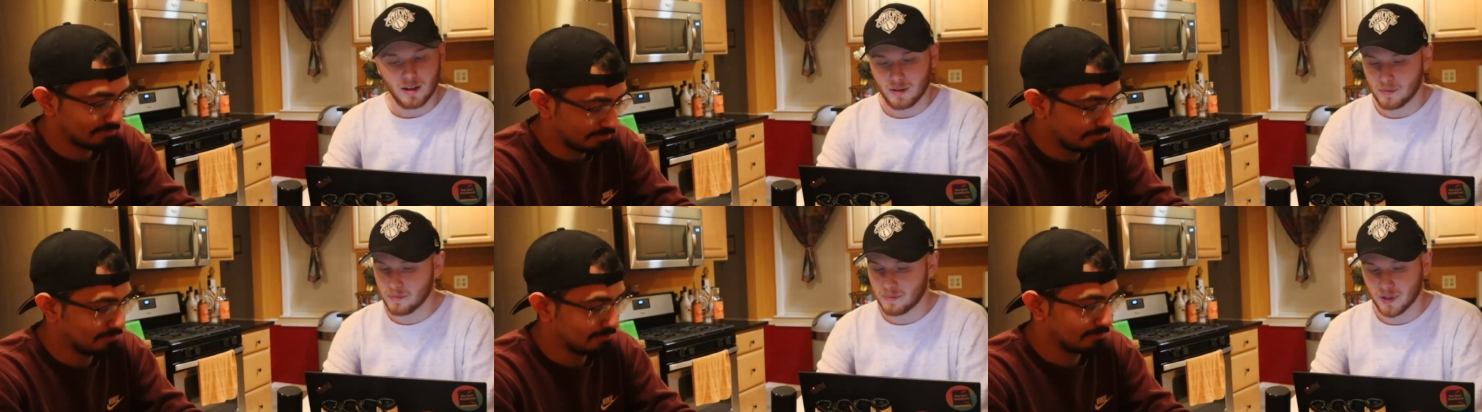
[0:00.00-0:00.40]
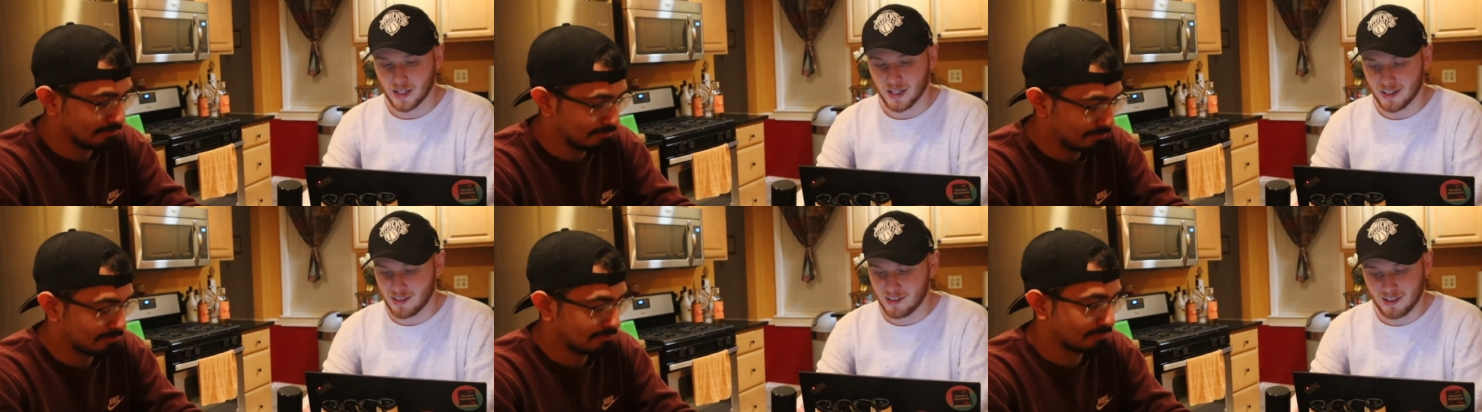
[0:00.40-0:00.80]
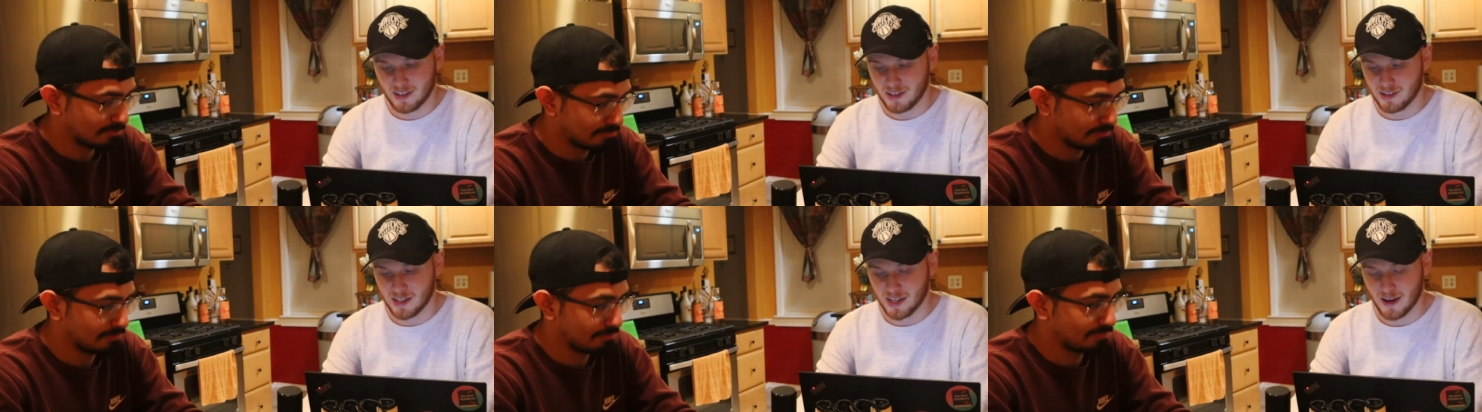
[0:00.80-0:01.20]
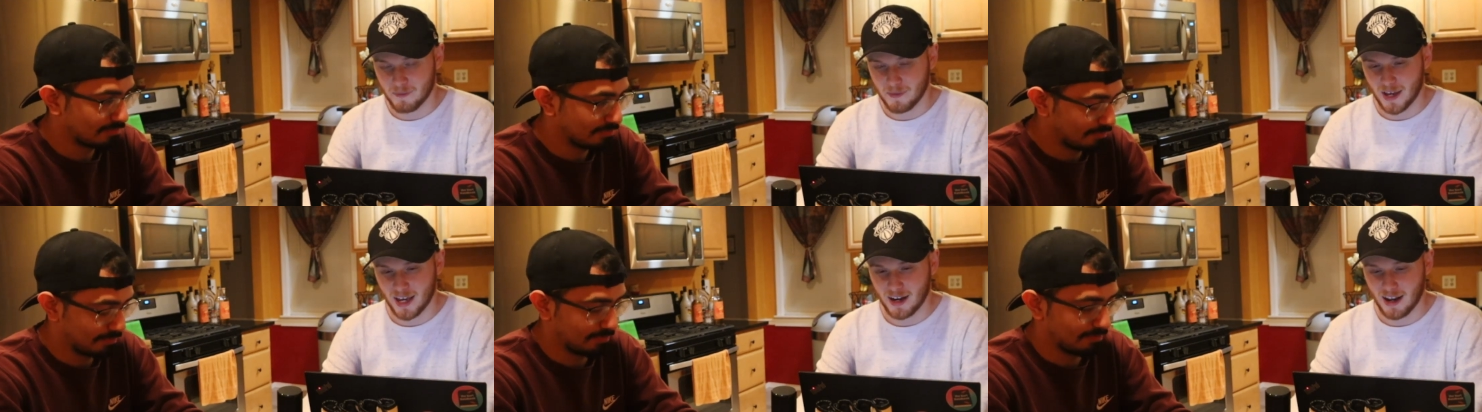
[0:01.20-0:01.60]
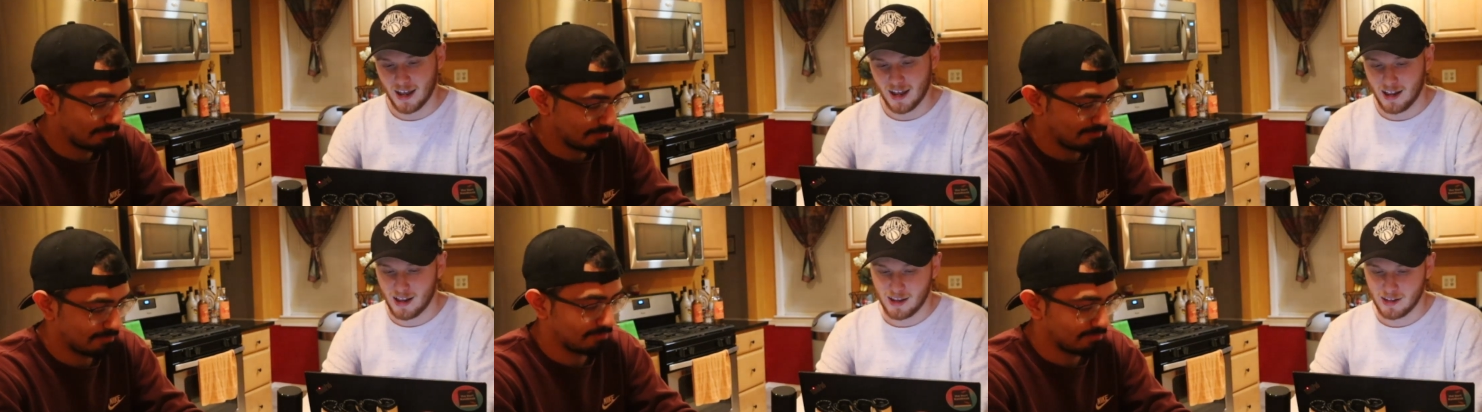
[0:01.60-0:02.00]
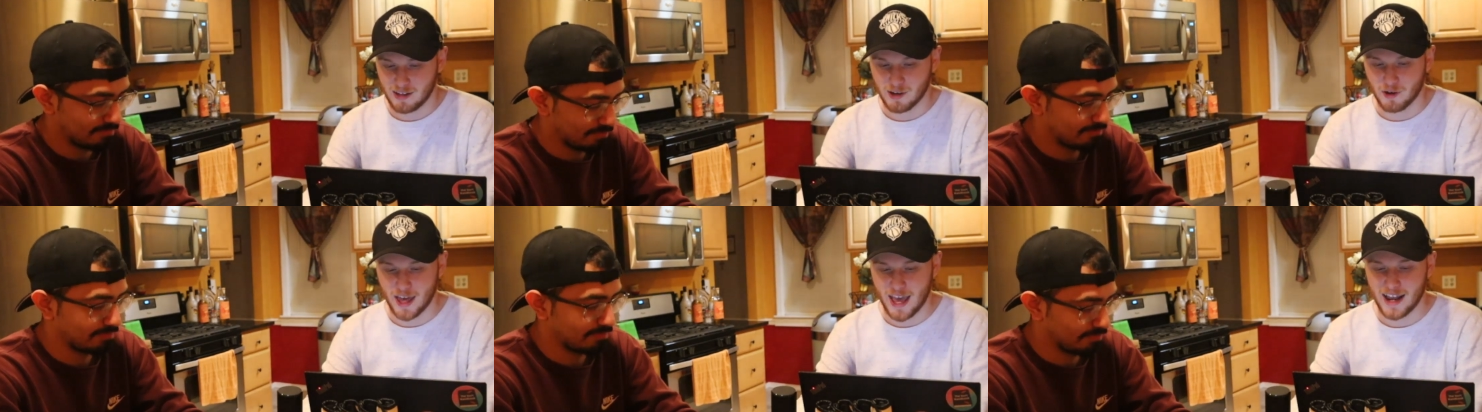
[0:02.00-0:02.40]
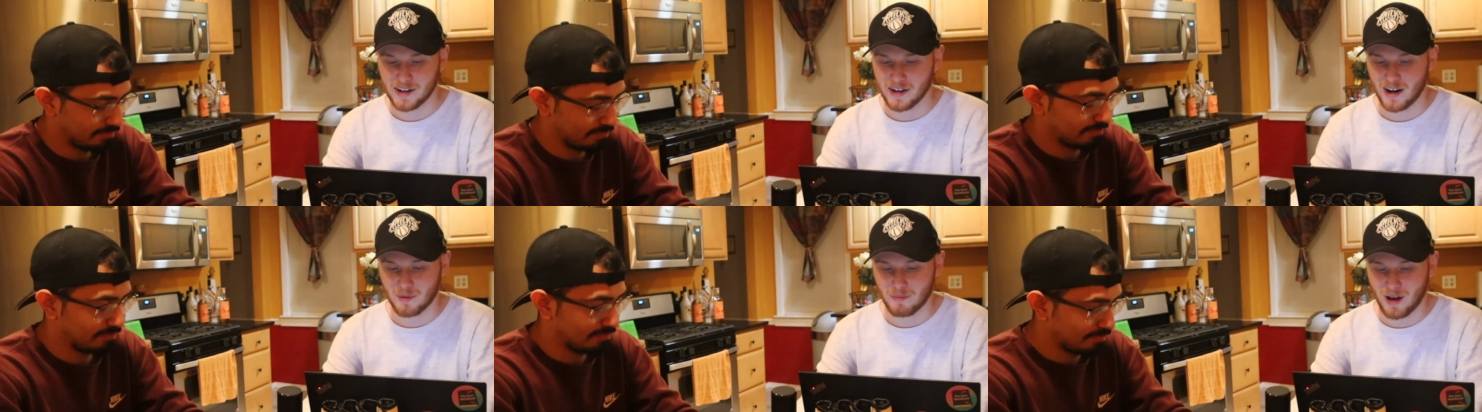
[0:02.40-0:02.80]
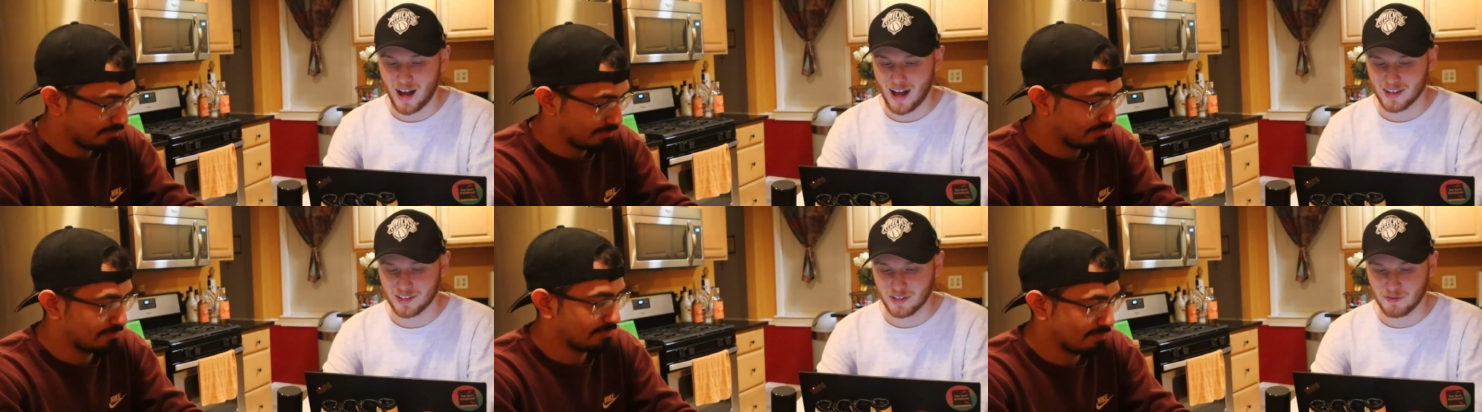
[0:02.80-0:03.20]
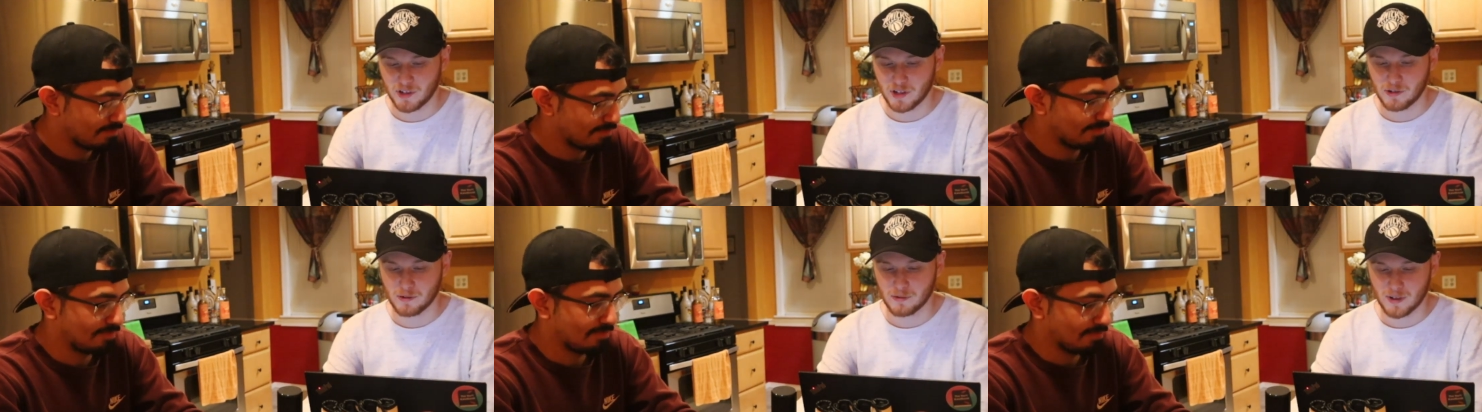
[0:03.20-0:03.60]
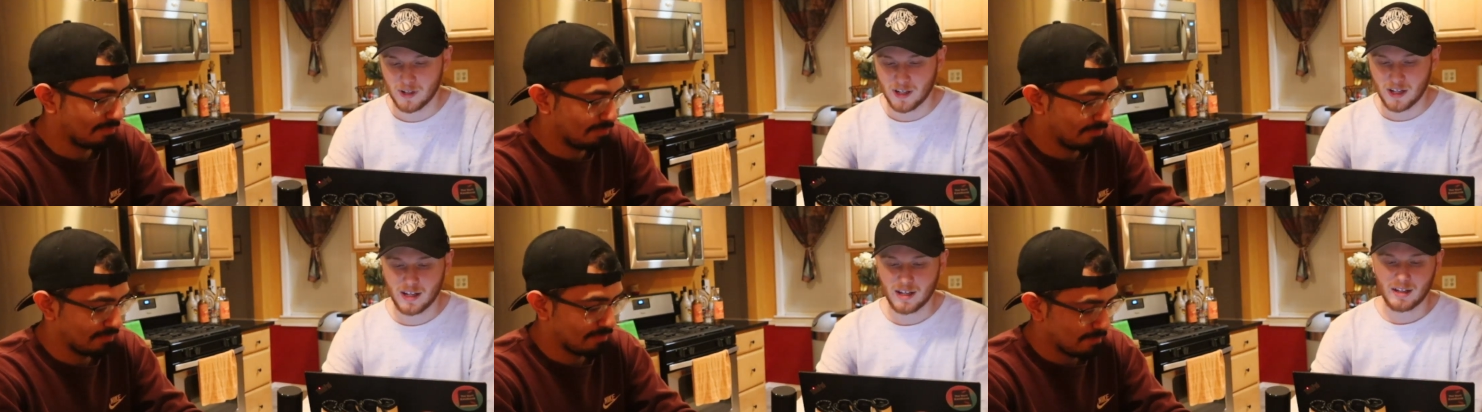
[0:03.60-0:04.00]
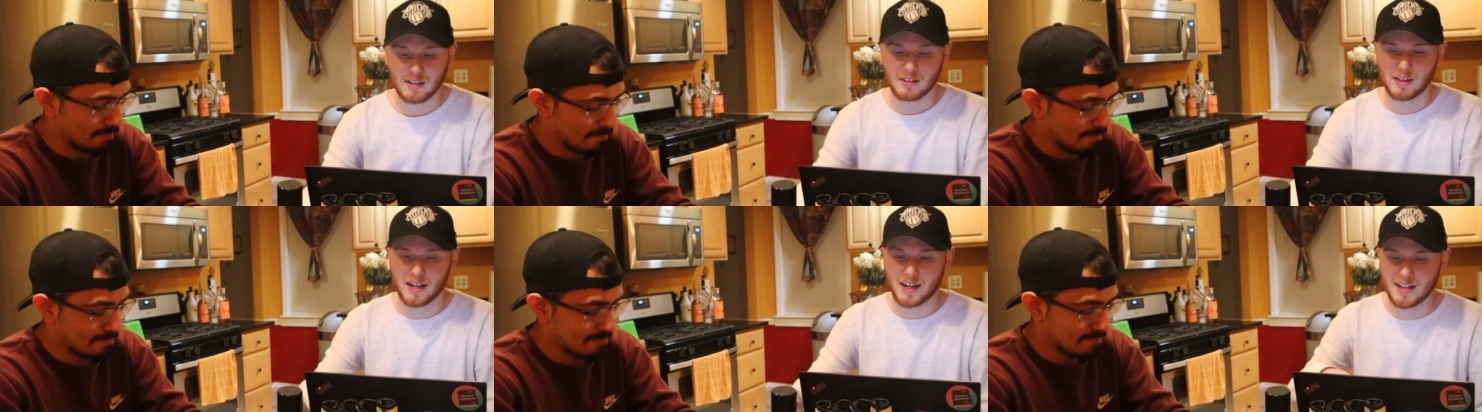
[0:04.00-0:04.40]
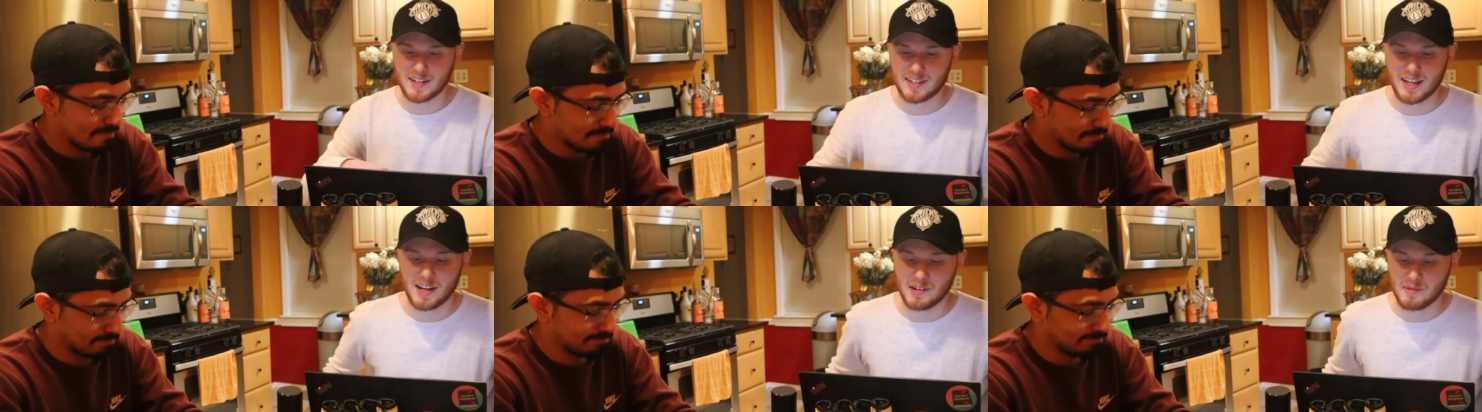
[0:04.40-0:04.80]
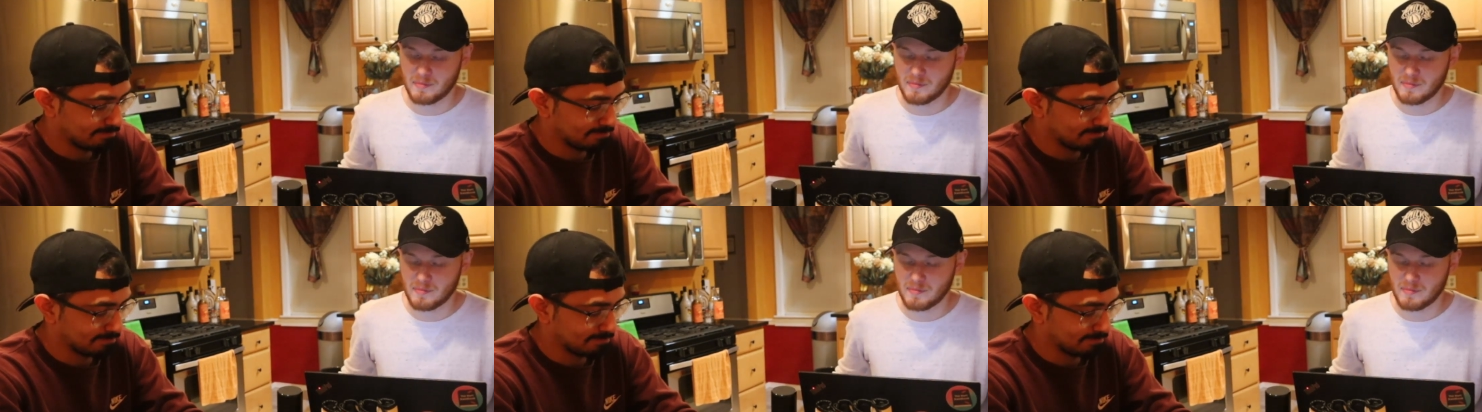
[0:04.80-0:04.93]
Speaker 1: Mm-hmm. But yeah, man, you know, to end it on a positive note, like I said,